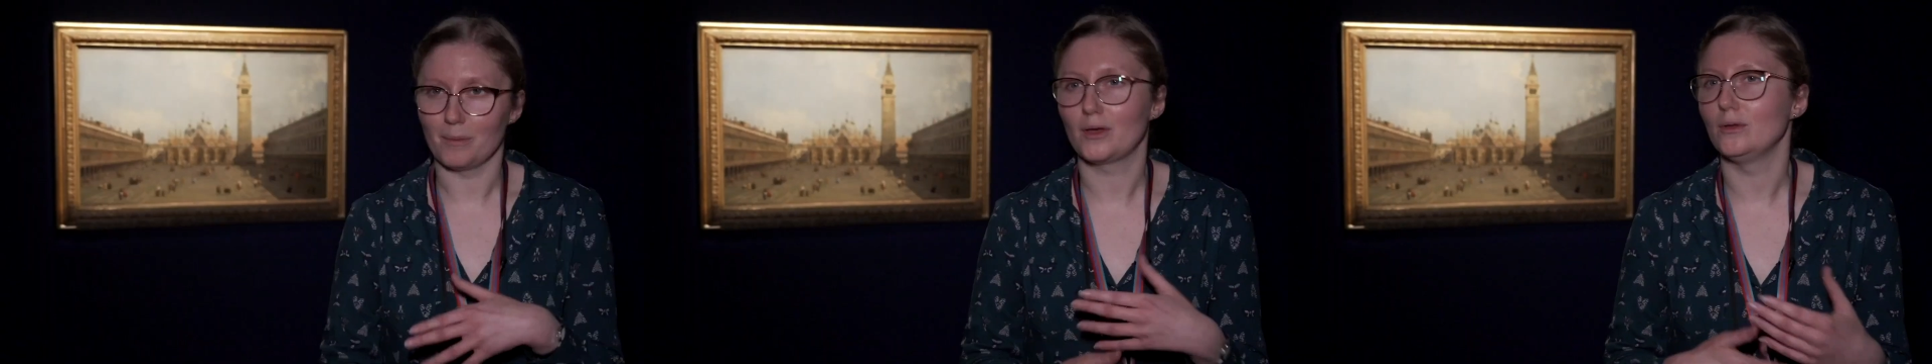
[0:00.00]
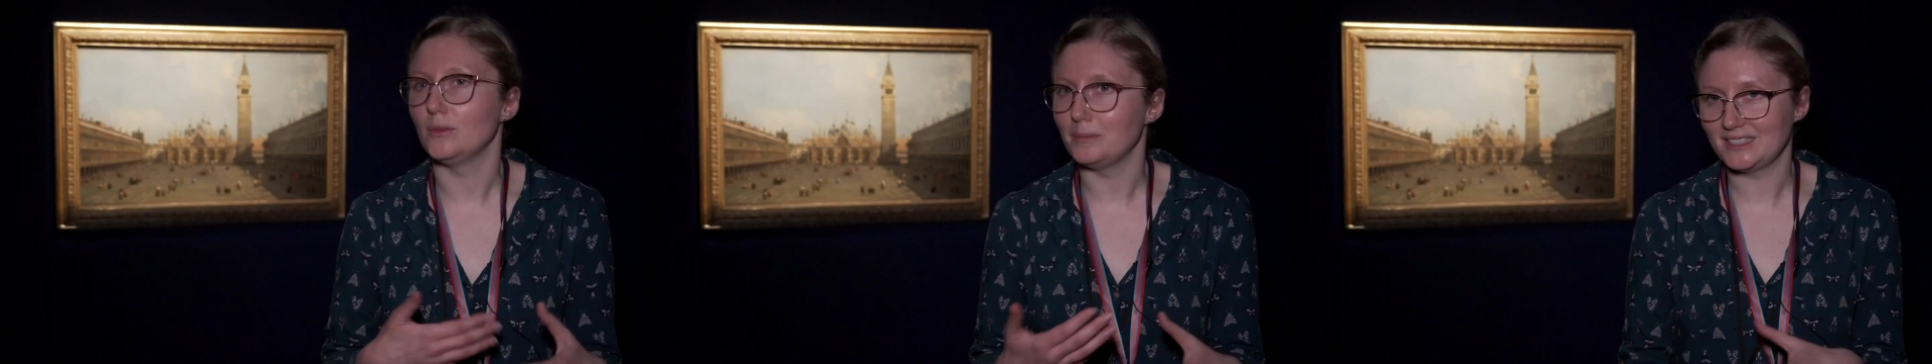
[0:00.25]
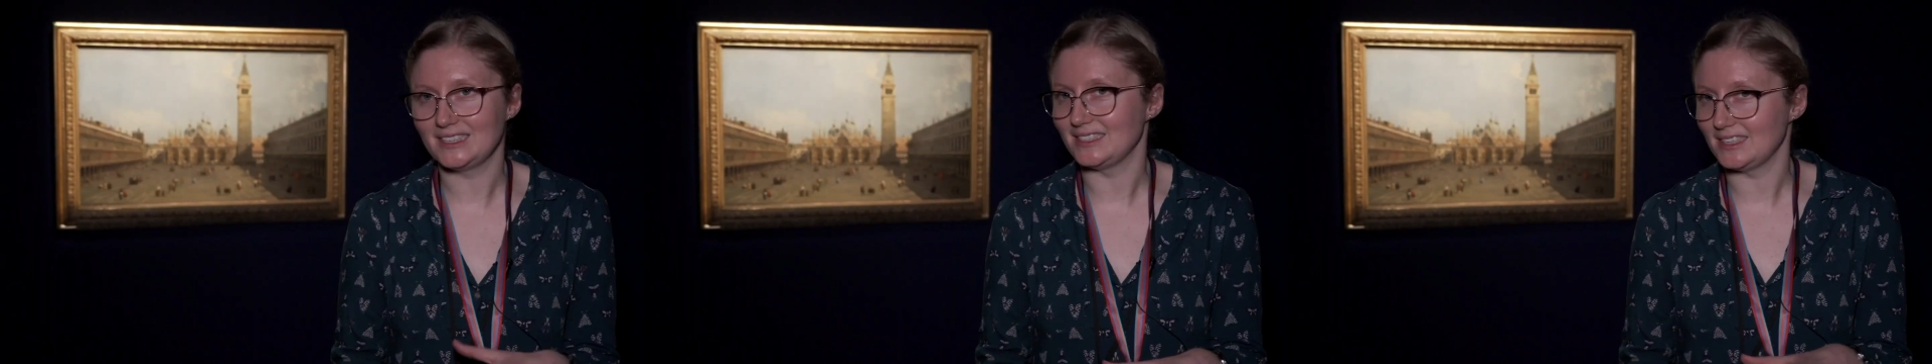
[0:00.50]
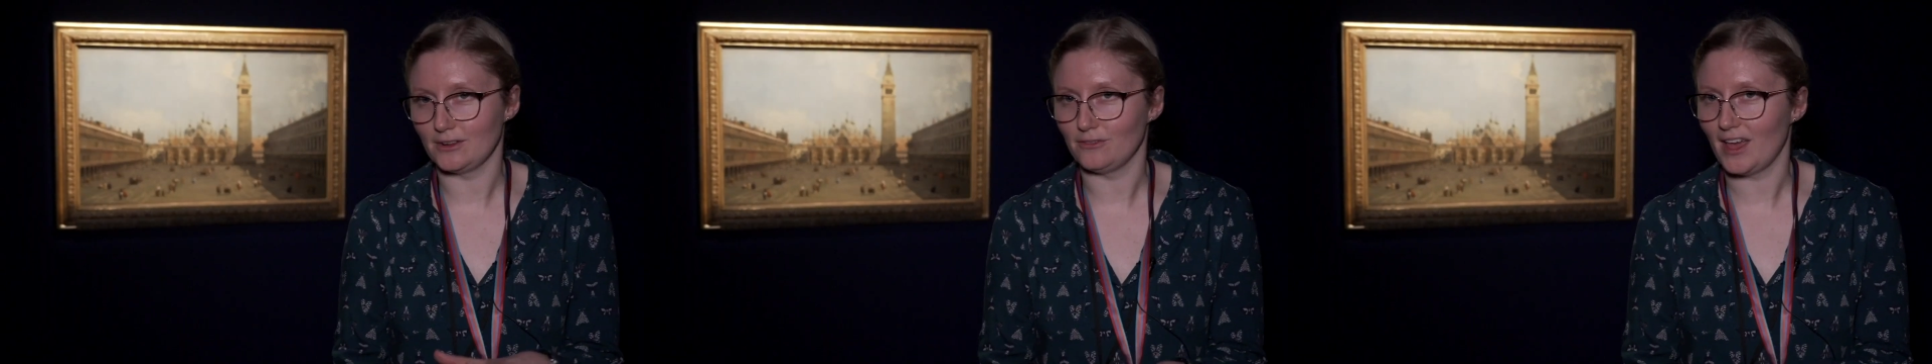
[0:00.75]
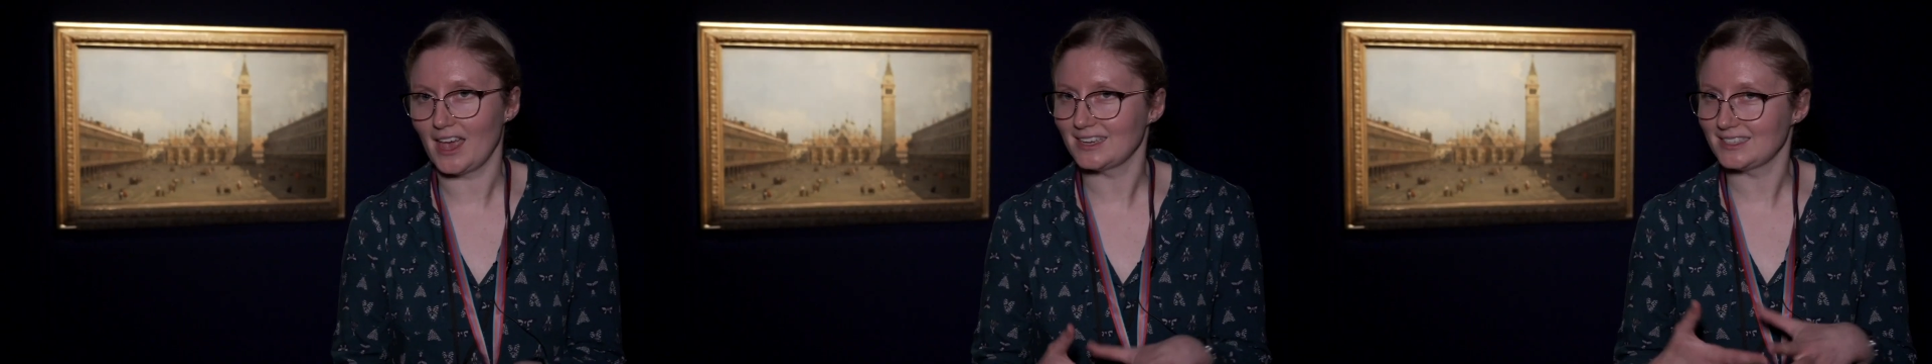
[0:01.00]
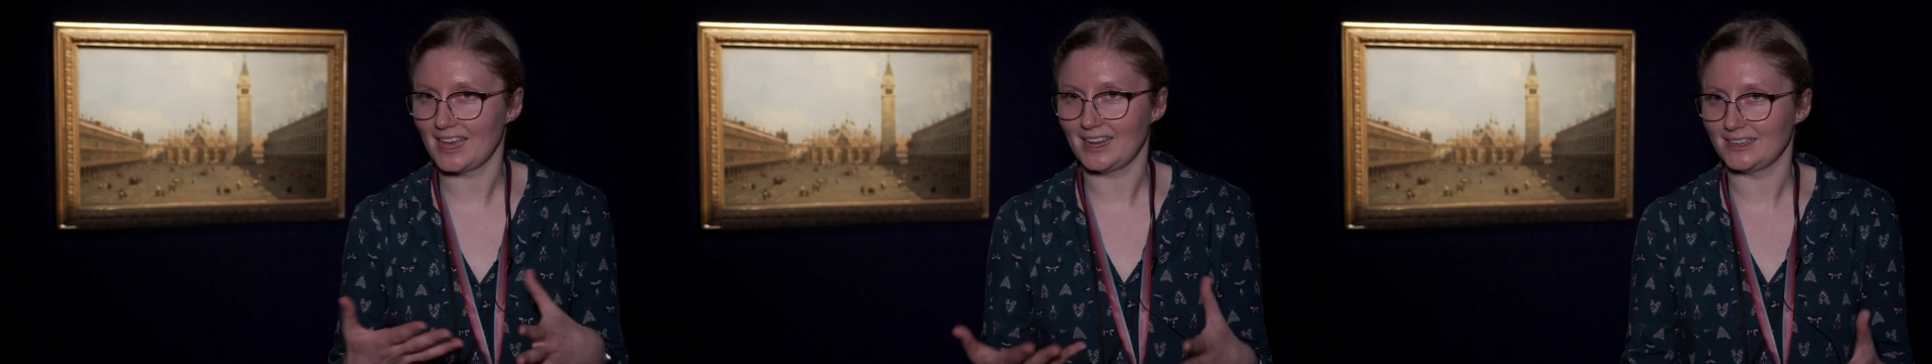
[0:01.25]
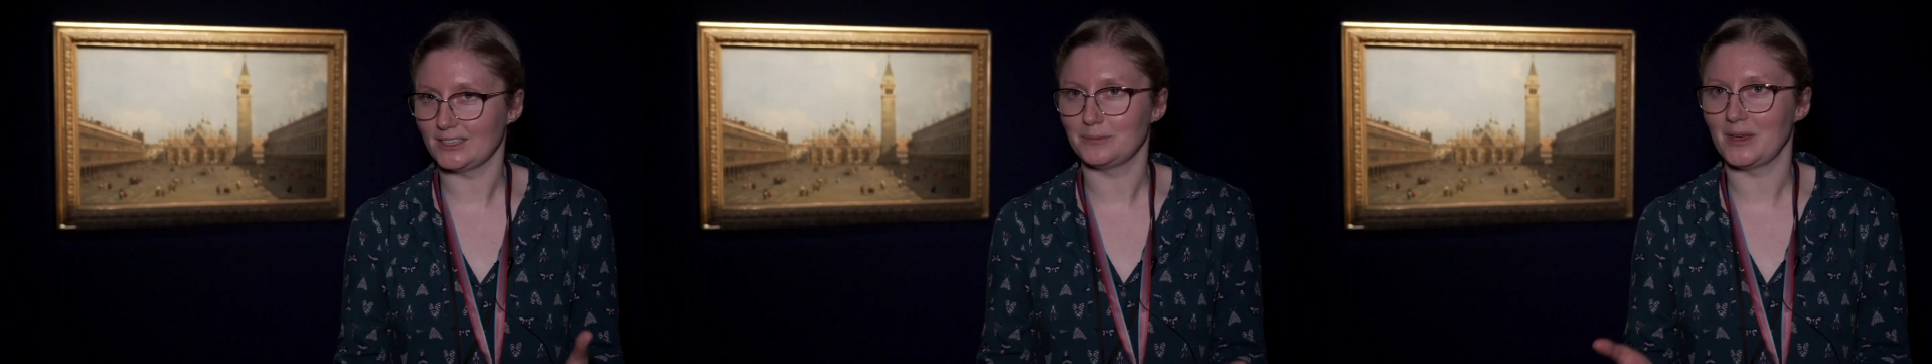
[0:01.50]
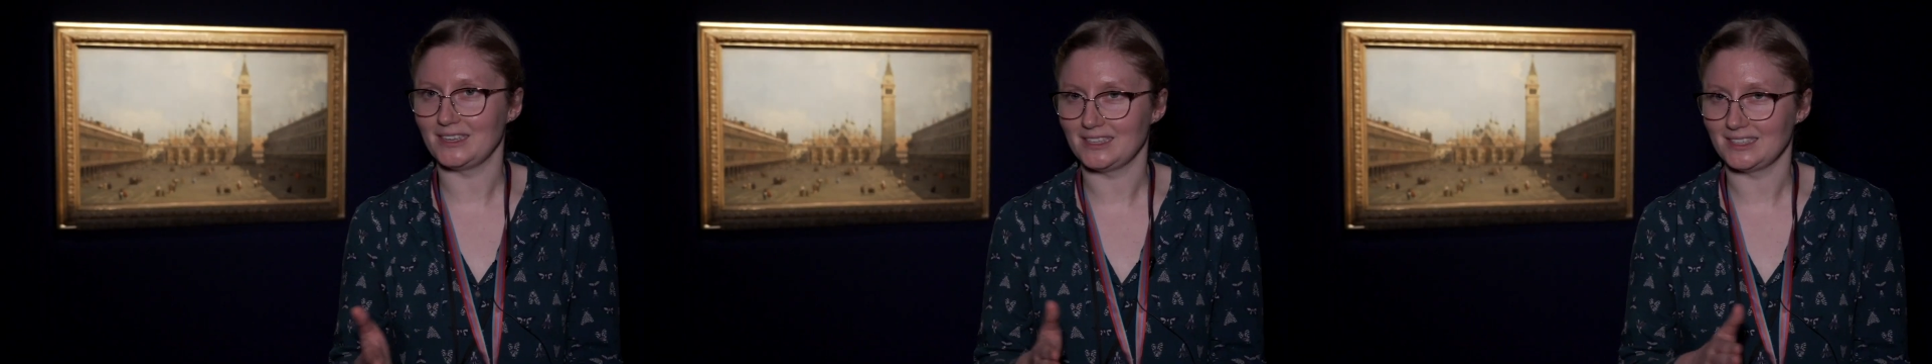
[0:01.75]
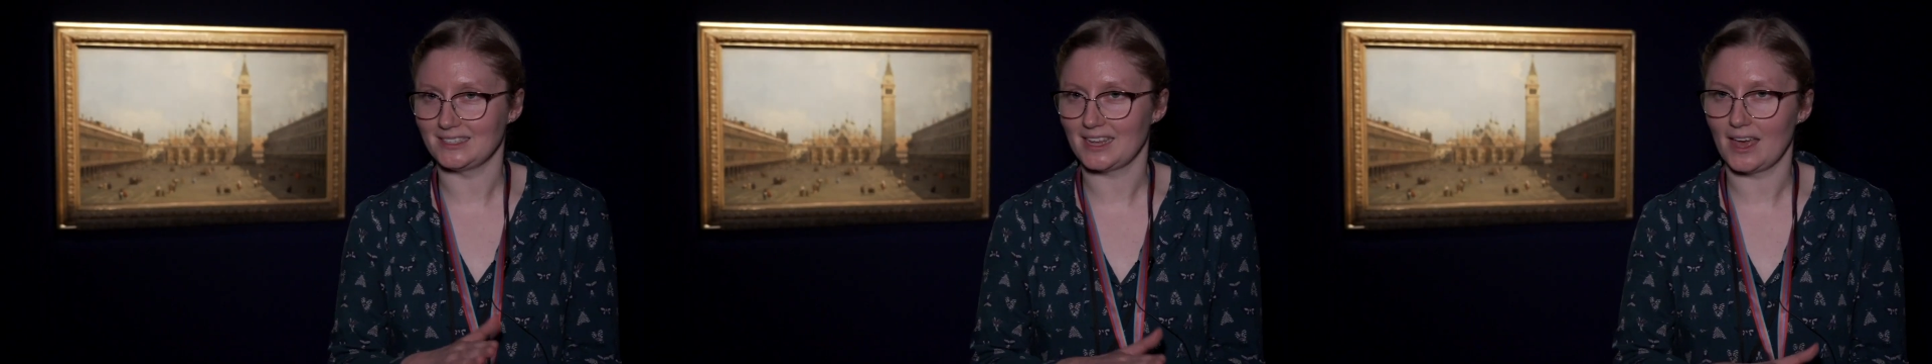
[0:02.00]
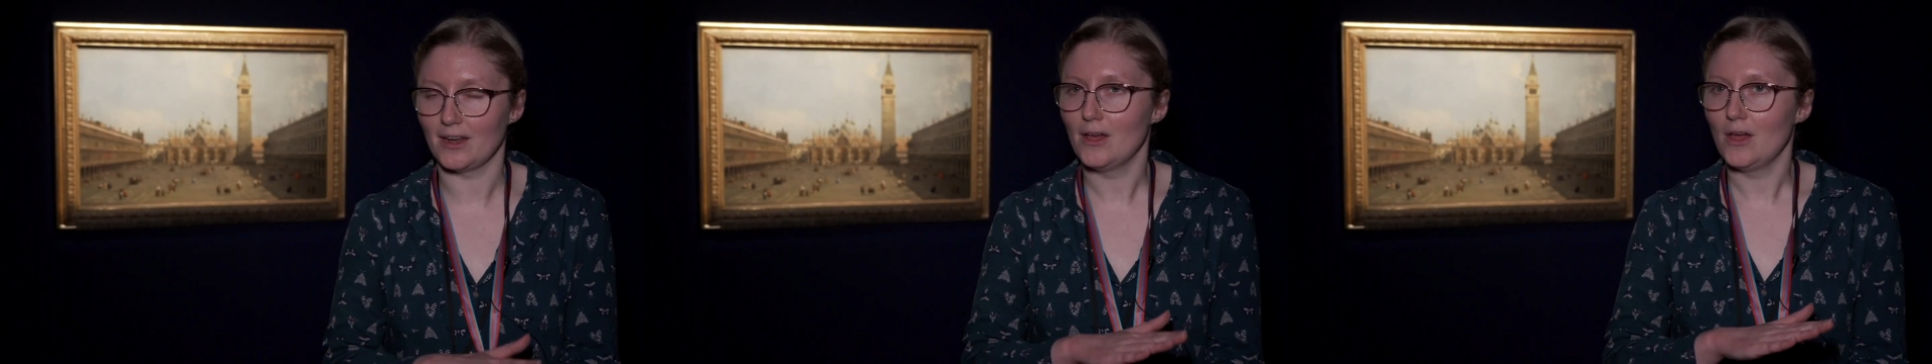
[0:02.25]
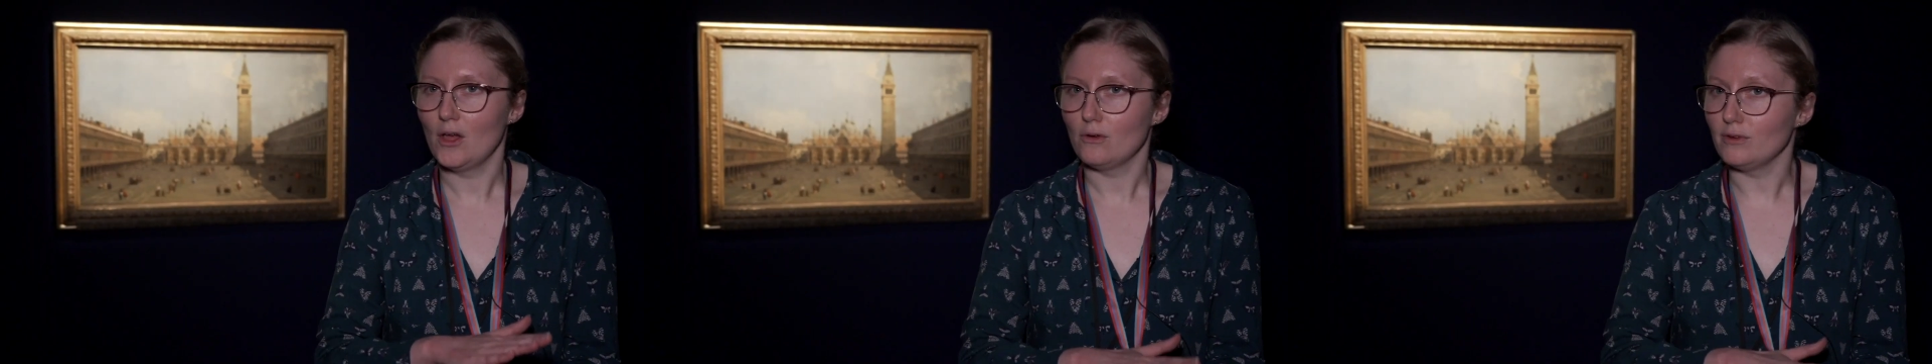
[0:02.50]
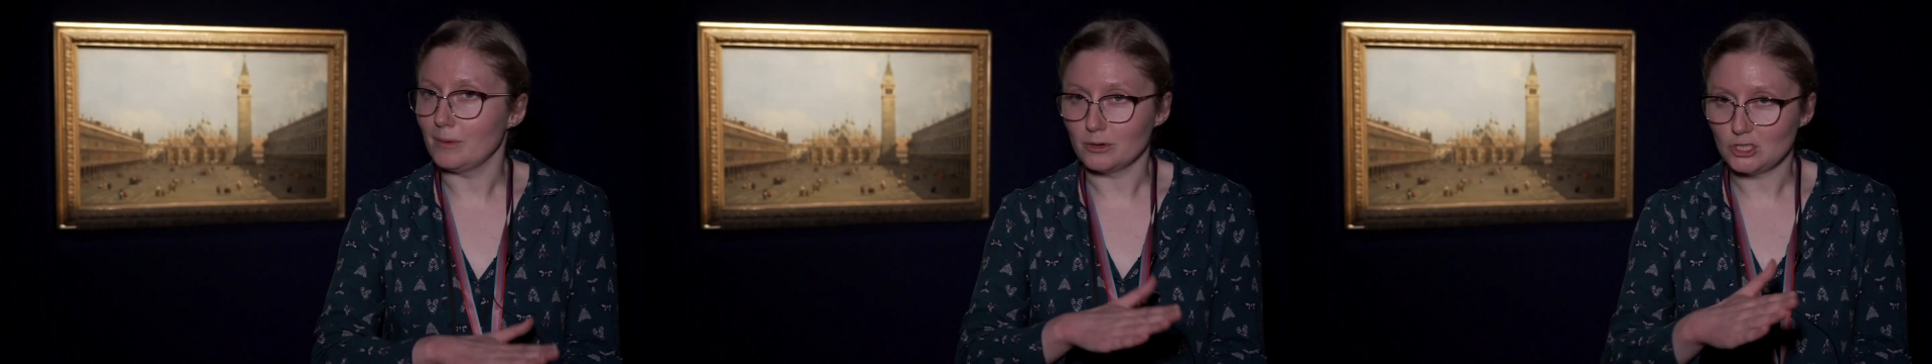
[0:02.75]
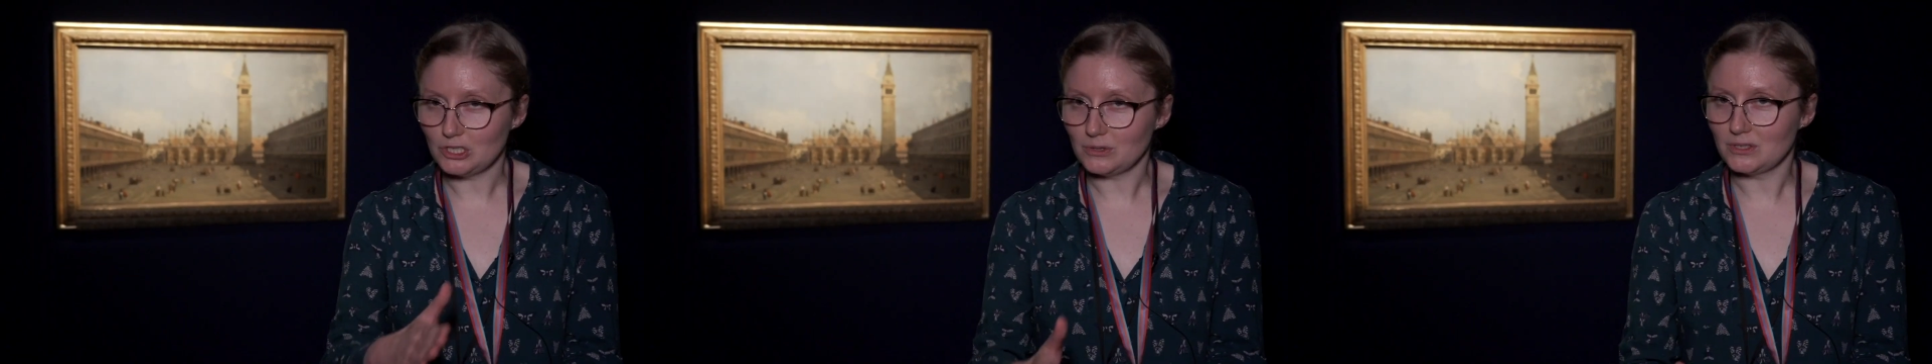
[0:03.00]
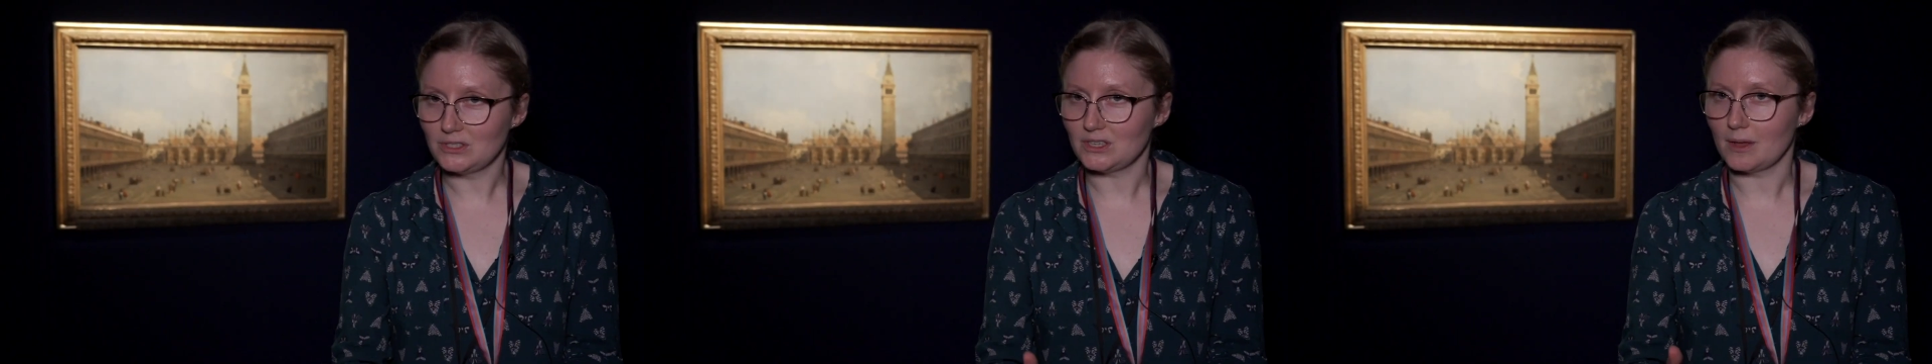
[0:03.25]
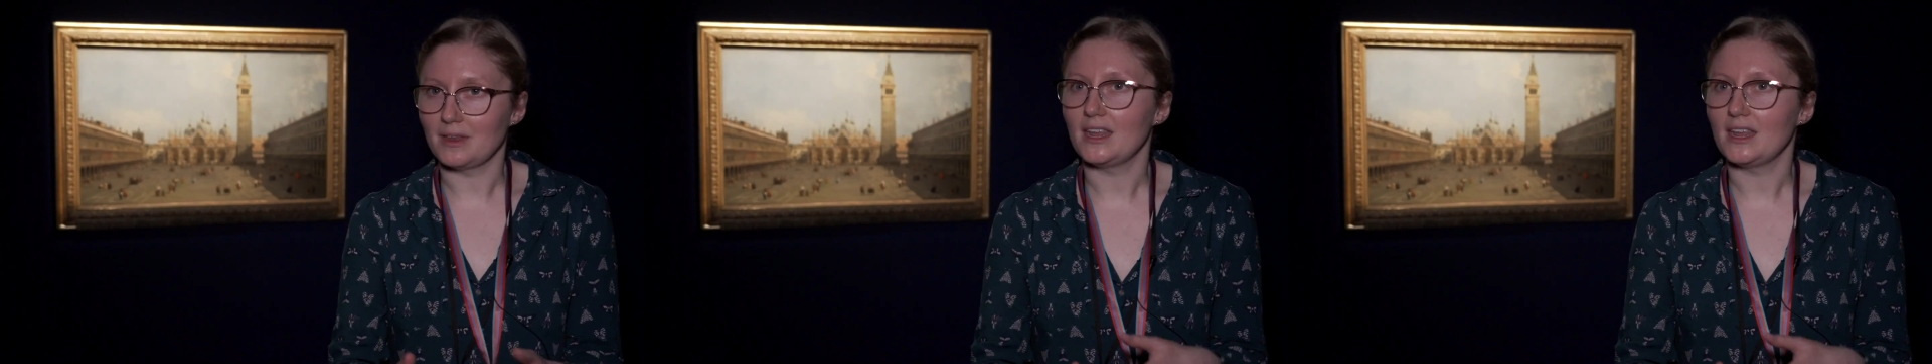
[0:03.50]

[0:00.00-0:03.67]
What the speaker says: might call the biscuit tin effect. Canaletto's paintings get reproduced. I mean,